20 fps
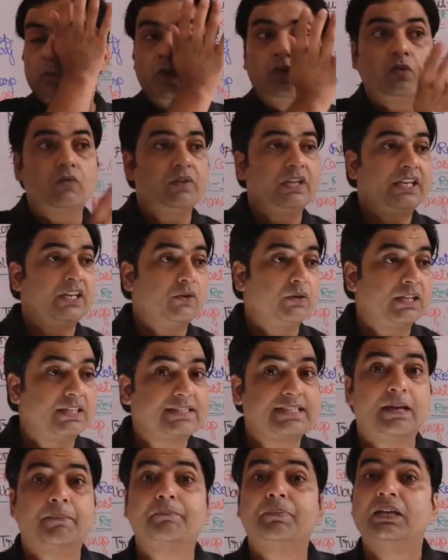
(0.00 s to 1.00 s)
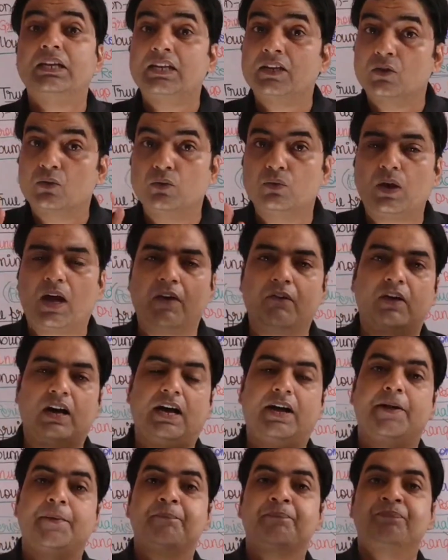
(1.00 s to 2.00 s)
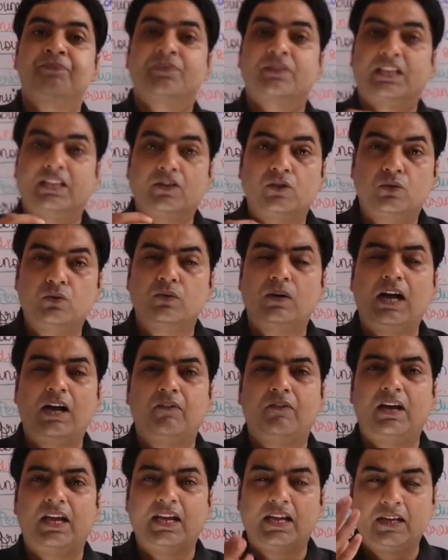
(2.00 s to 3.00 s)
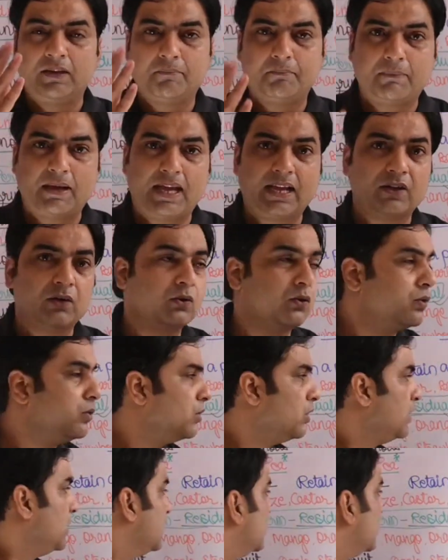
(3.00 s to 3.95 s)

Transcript: more very good example in guava. In guava, in mango,